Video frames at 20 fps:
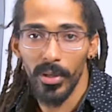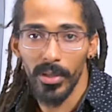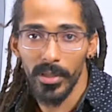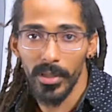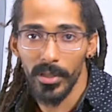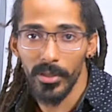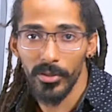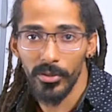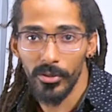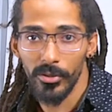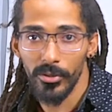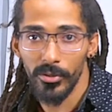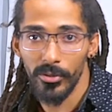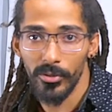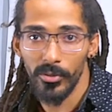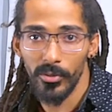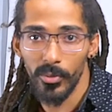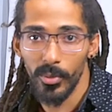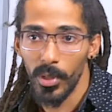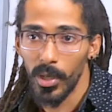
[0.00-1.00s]
this
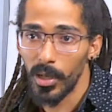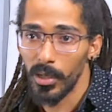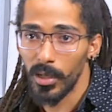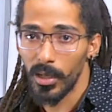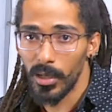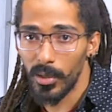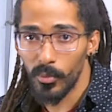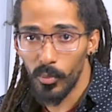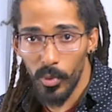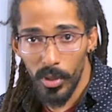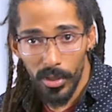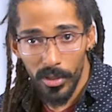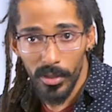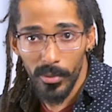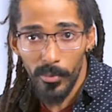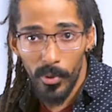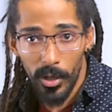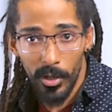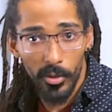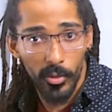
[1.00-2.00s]
to one of the
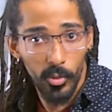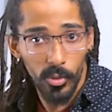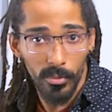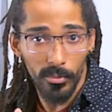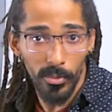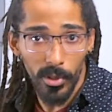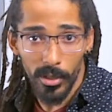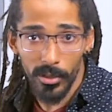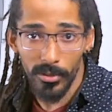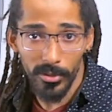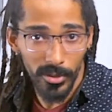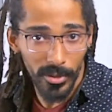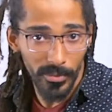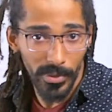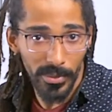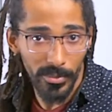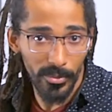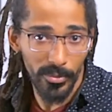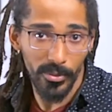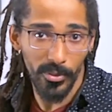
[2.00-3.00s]
parkour muggles, the
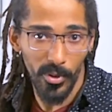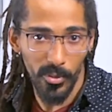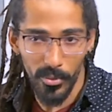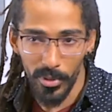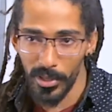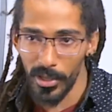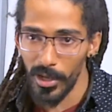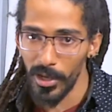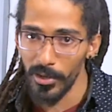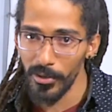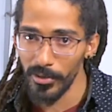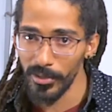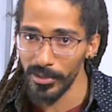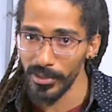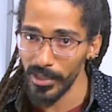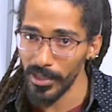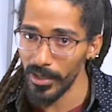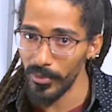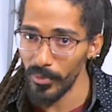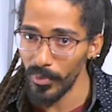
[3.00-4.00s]
people who don't really
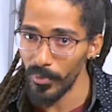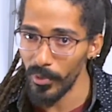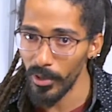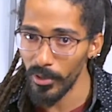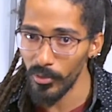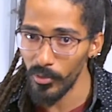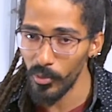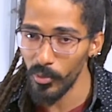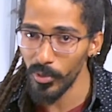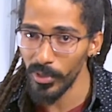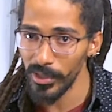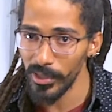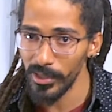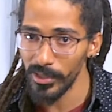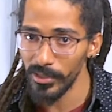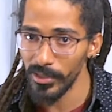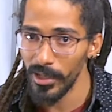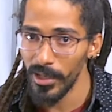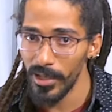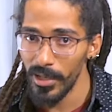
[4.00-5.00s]
understand what parkour
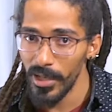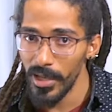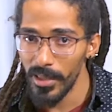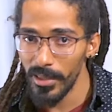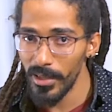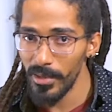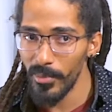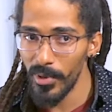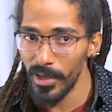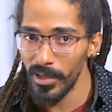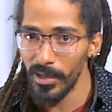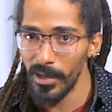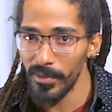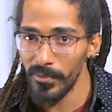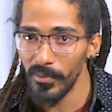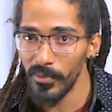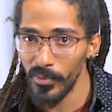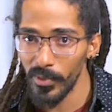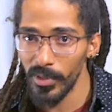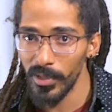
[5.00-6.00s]
is, they might not
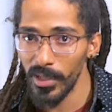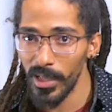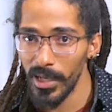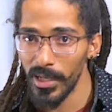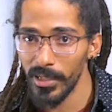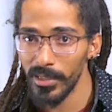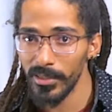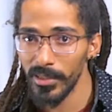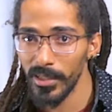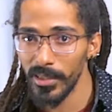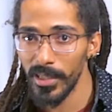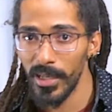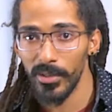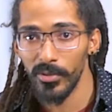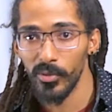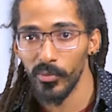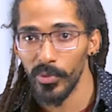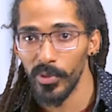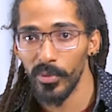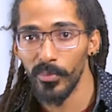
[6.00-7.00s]
even realize that that's
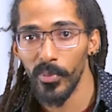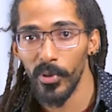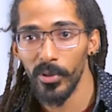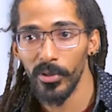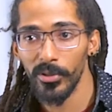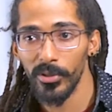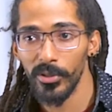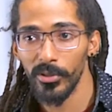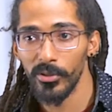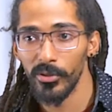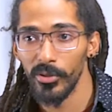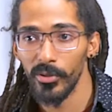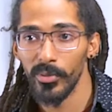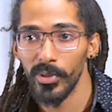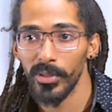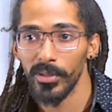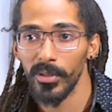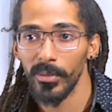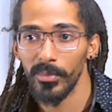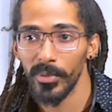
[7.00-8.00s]
a real person doing
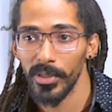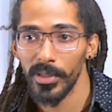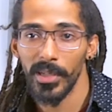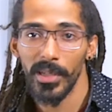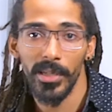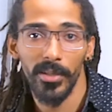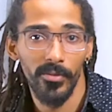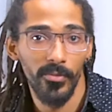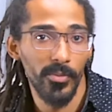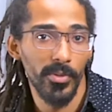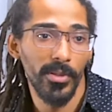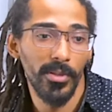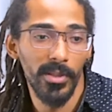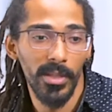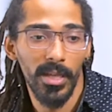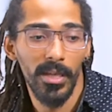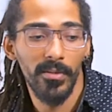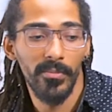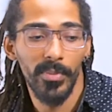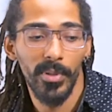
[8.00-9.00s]
something in real
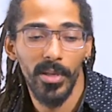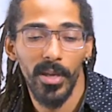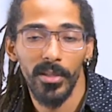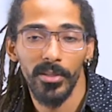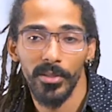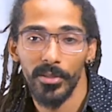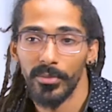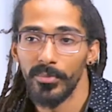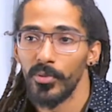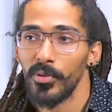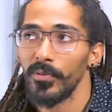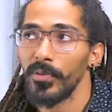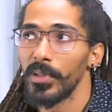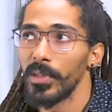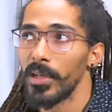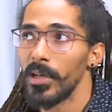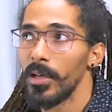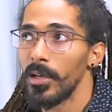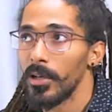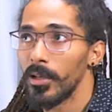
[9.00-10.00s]
life because he's moving
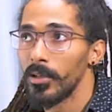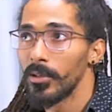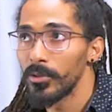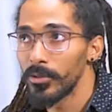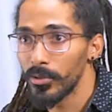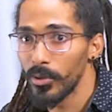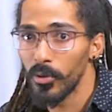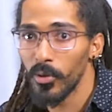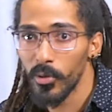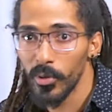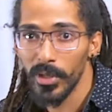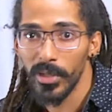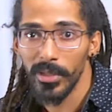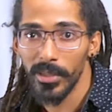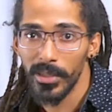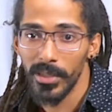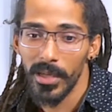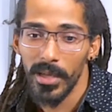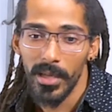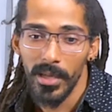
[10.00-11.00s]
so
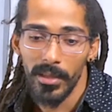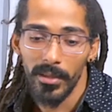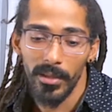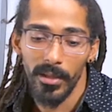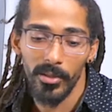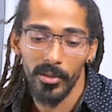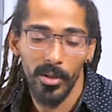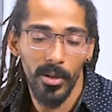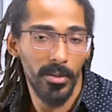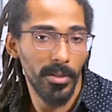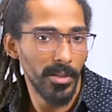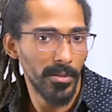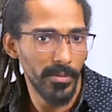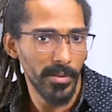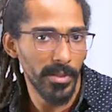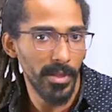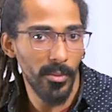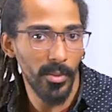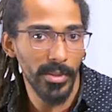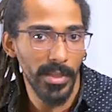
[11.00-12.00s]
quickly that it's hard to even
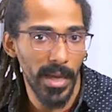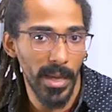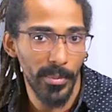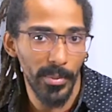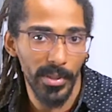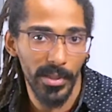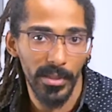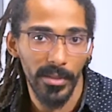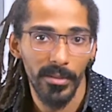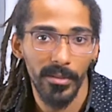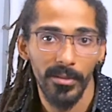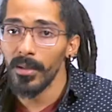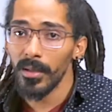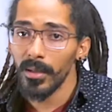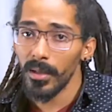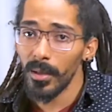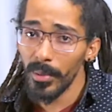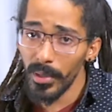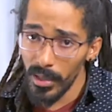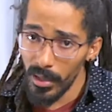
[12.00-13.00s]
tell what's happening.
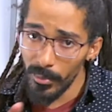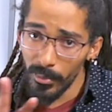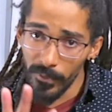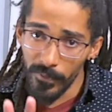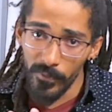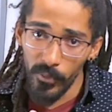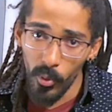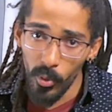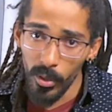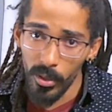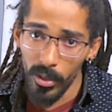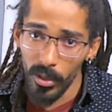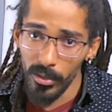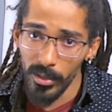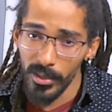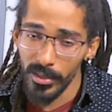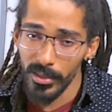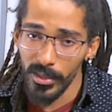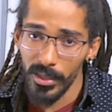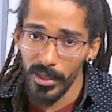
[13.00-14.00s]
Coming in at number 4 on our
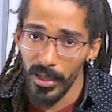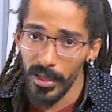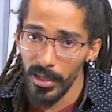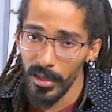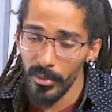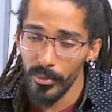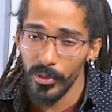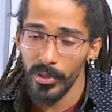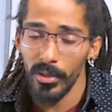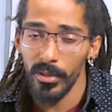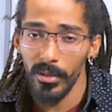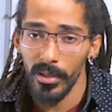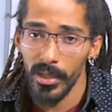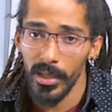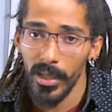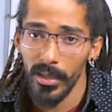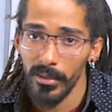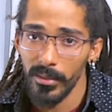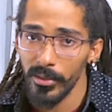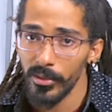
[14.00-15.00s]
list today, a returning
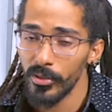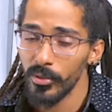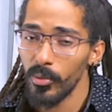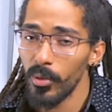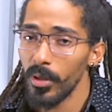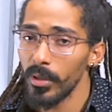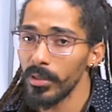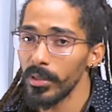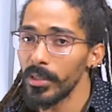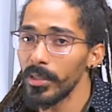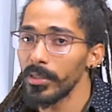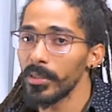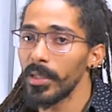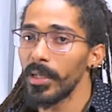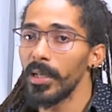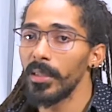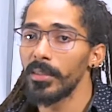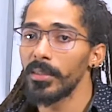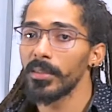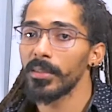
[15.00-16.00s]
athlete to our list,
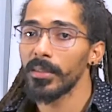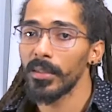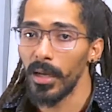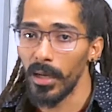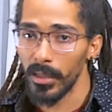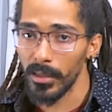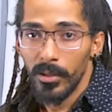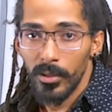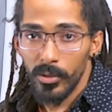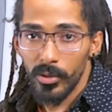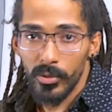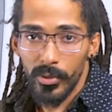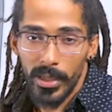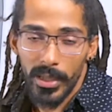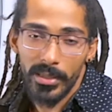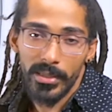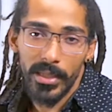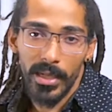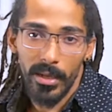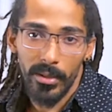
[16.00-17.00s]
Ed Scott. So
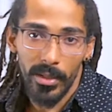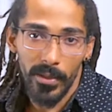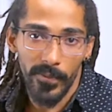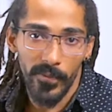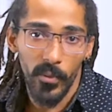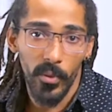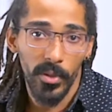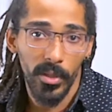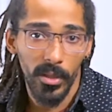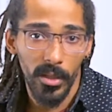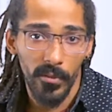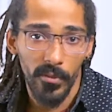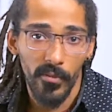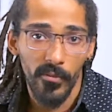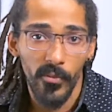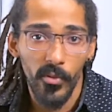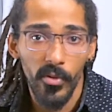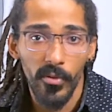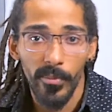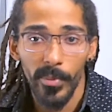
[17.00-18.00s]
Ed's out at For the Love of
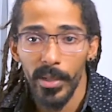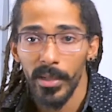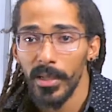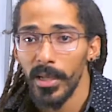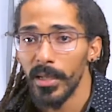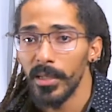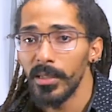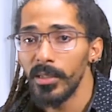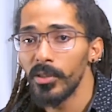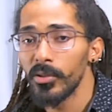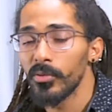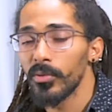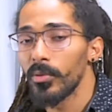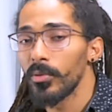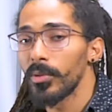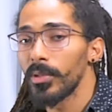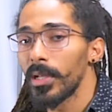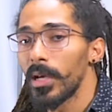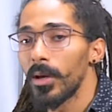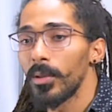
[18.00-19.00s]
Movement, and he's
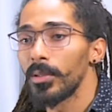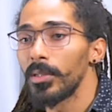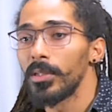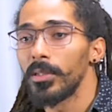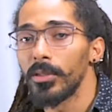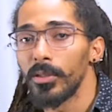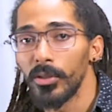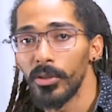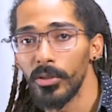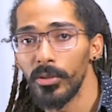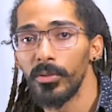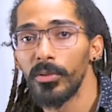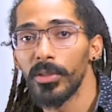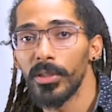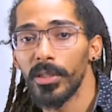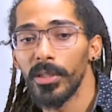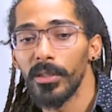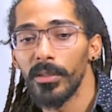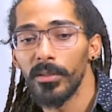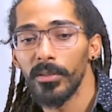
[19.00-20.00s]
throwing down these huge
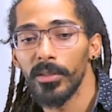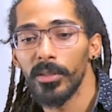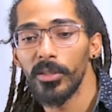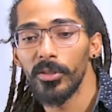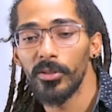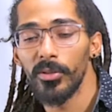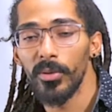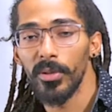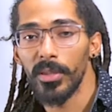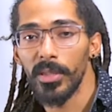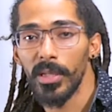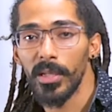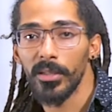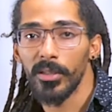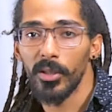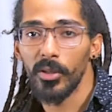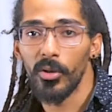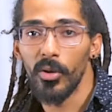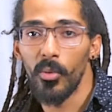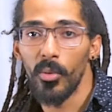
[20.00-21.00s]
skills. He's doing things
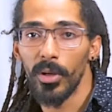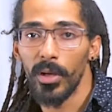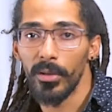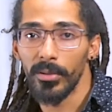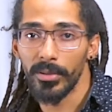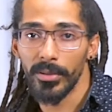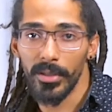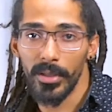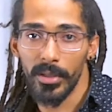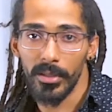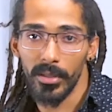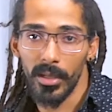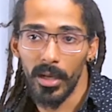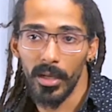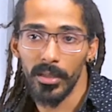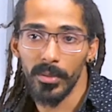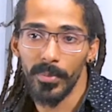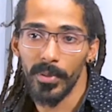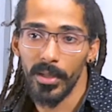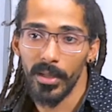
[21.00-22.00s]
that no one else is going to
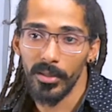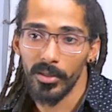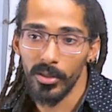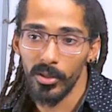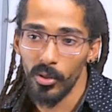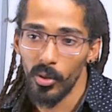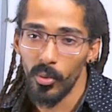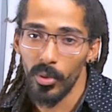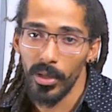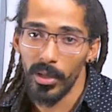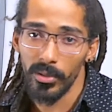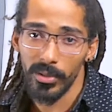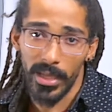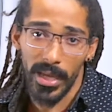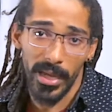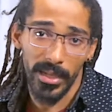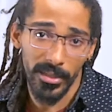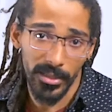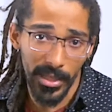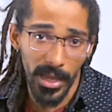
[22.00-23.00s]
touch because no one else
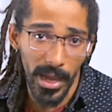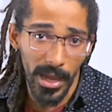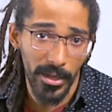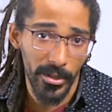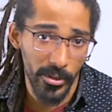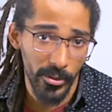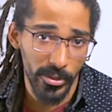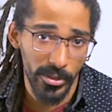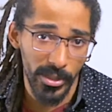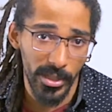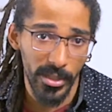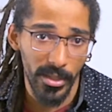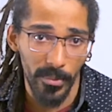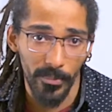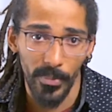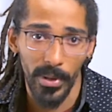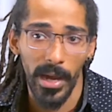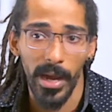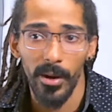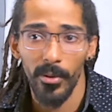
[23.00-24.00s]
has the accuracy and the
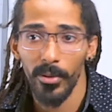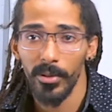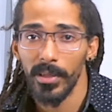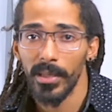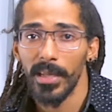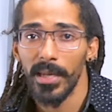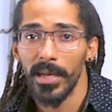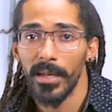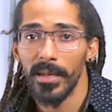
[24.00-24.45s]
power that Ed